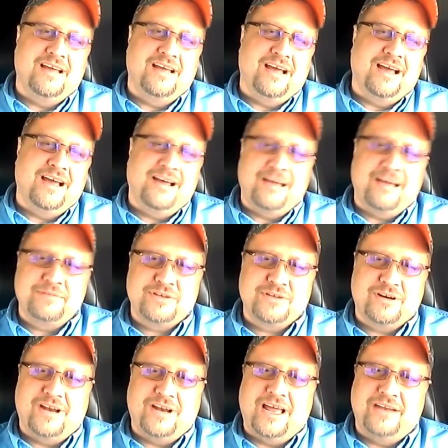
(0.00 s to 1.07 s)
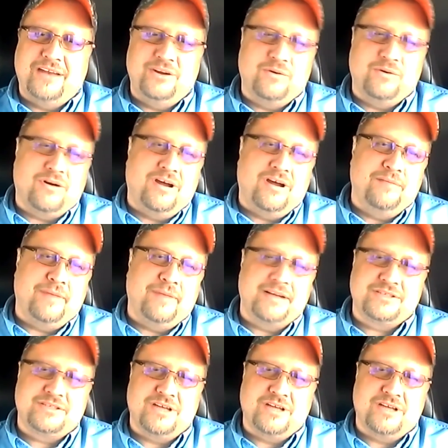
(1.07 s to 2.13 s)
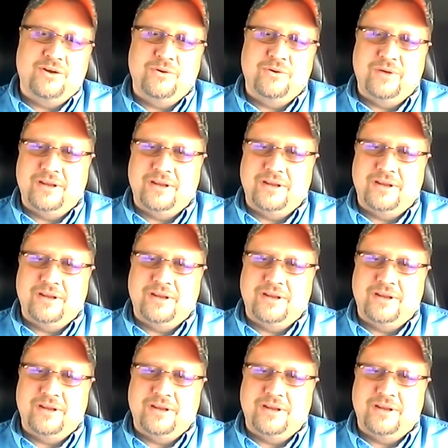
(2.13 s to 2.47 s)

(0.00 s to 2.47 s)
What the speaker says: I'm sure glad you were on my show.